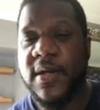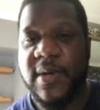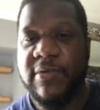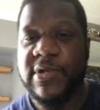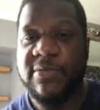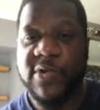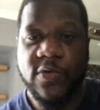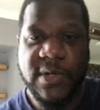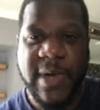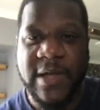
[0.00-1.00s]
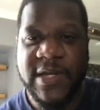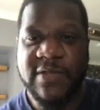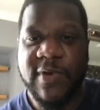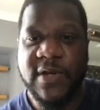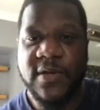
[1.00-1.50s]
Here are some talks about this
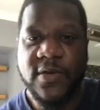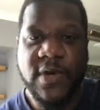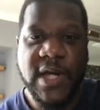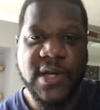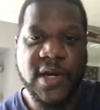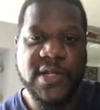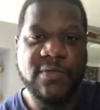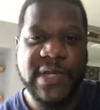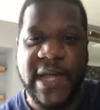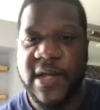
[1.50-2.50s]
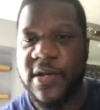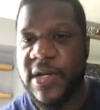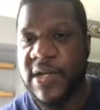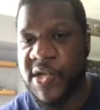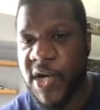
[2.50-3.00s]
one. All right, guys, so we'll take a look
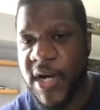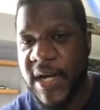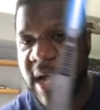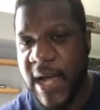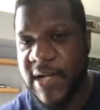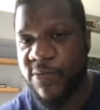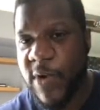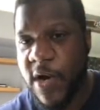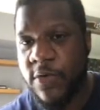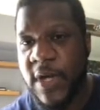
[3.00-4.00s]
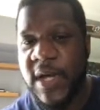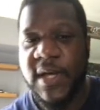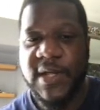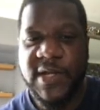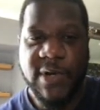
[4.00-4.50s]
at the chart on that as well.
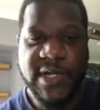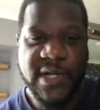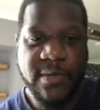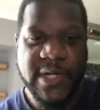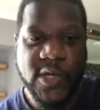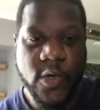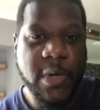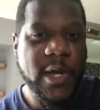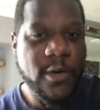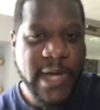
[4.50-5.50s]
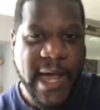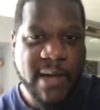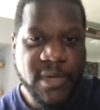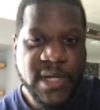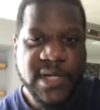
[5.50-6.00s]
This one is going to be super low
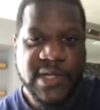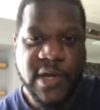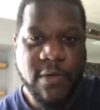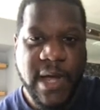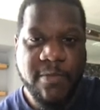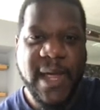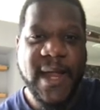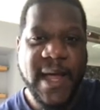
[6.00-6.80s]
cap, so bear that